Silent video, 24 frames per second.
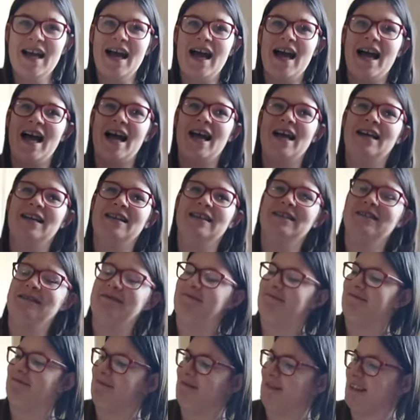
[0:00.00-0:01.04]
And
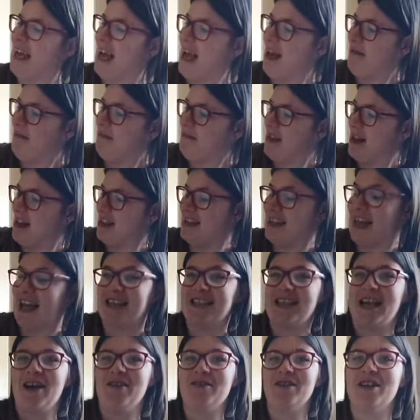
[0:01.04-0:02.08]
yeah, and
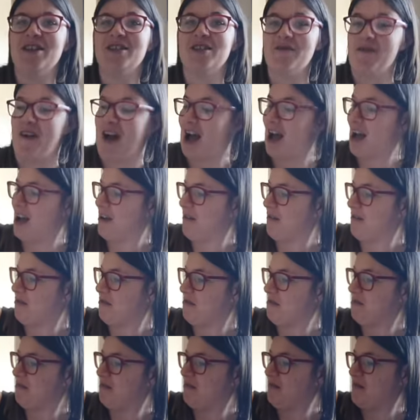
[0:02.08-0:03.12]
that's how they survive.
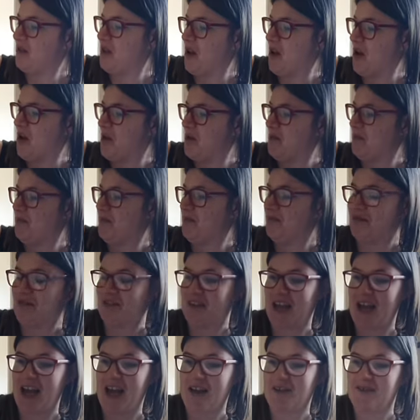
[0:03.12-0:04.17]
So
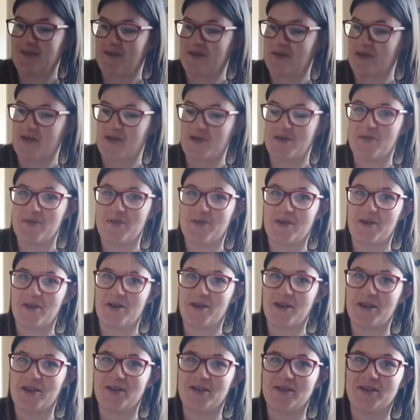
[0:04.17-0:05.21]
yeah, look up
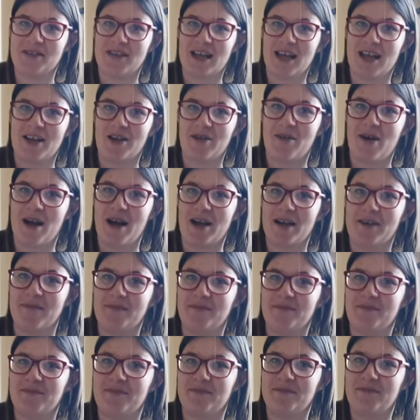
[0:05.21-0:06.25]
cuckoos, they're quite
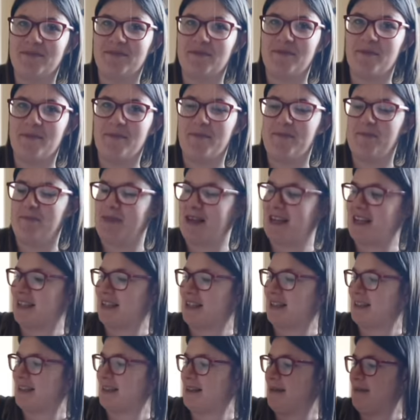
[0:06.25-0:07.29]

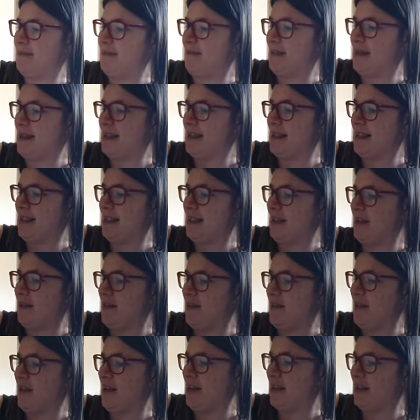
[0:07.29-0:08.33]
minx, minxy little
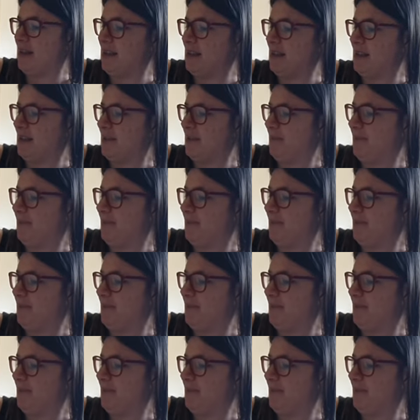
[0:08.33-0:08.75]
things.